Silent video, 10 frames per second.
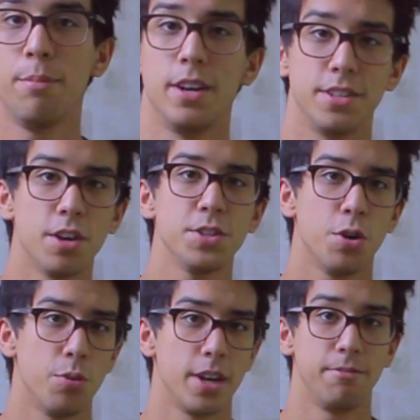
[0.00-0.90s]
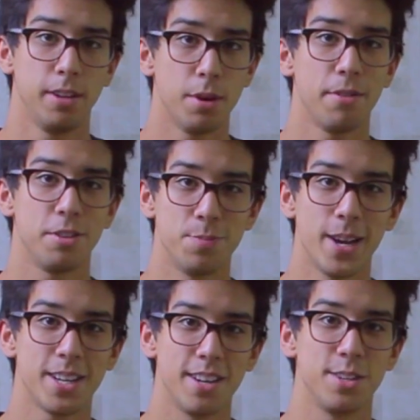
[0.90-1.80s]
but it's also a way to flip off your
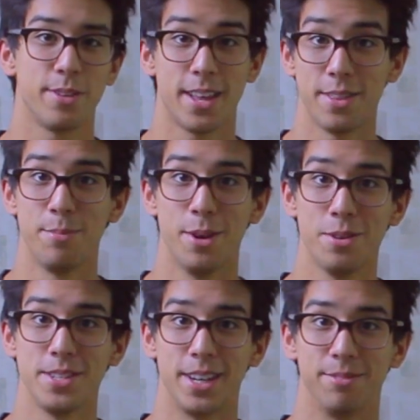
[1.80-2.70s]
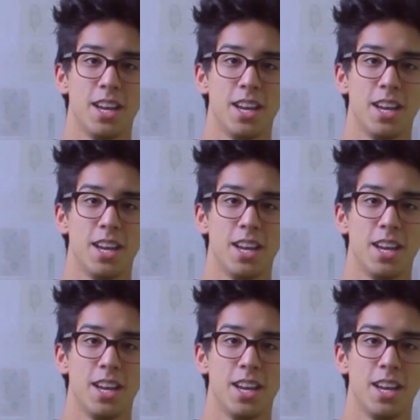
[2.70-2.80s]
spectators without them noticing.